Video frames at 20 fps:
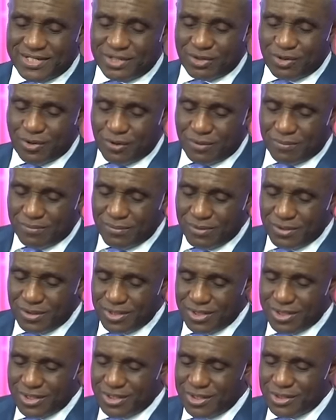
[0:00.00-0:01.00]
in the home.
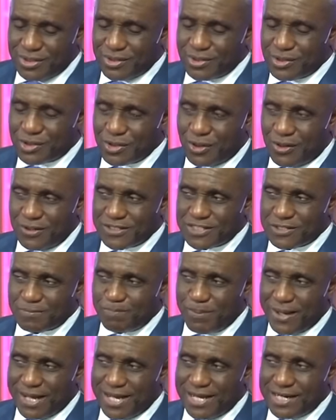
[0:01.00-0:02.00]
Don't
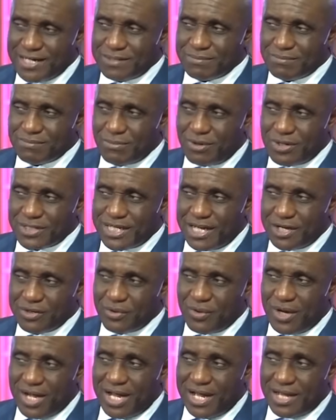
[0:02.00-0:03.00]
spend more than
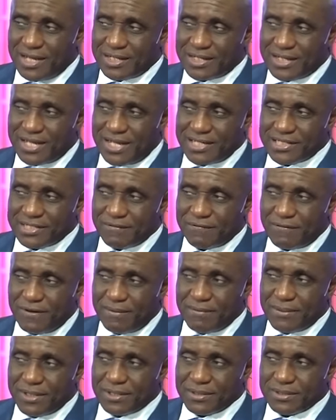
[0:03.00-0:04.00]
you earn as a
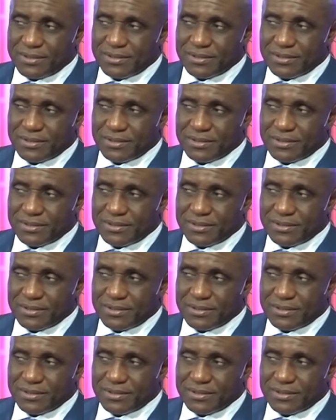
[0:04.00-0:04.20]
family.